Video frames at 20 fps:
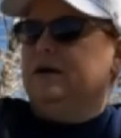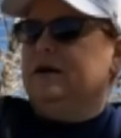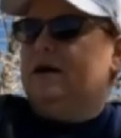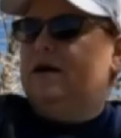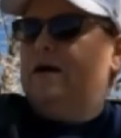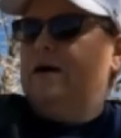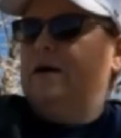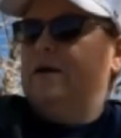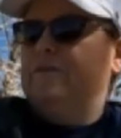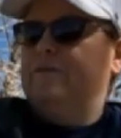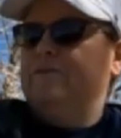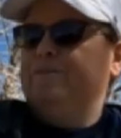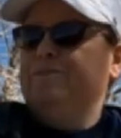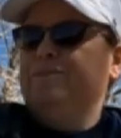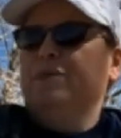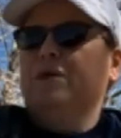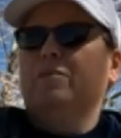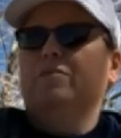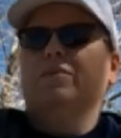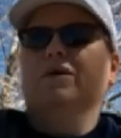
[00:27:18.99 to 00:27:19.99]

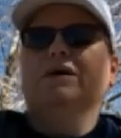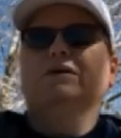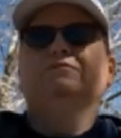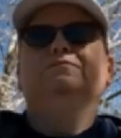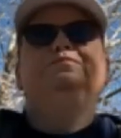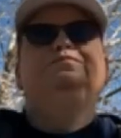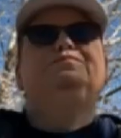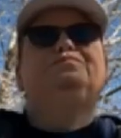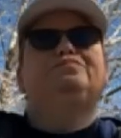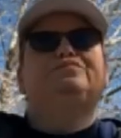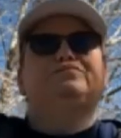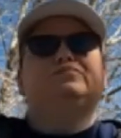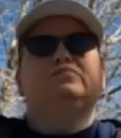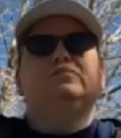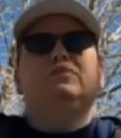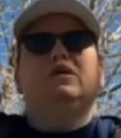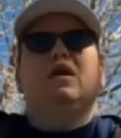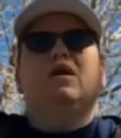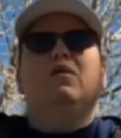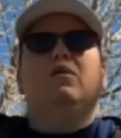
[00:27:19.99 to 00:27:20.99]
But
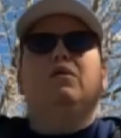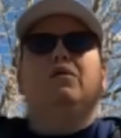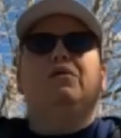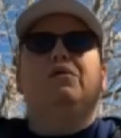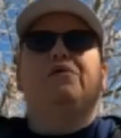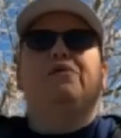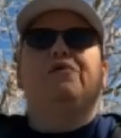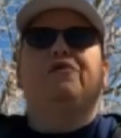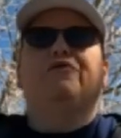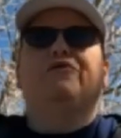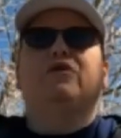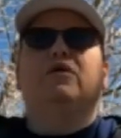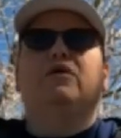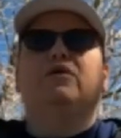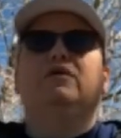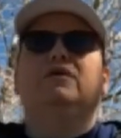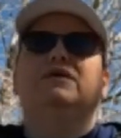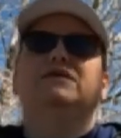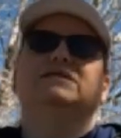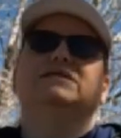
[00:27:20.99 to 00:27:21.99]

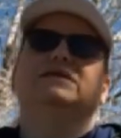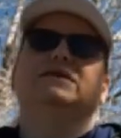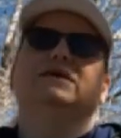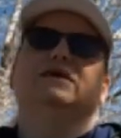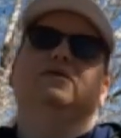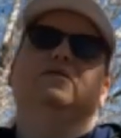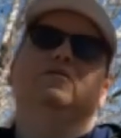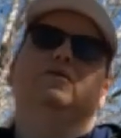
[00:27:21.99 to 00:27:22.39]
overall, let's see.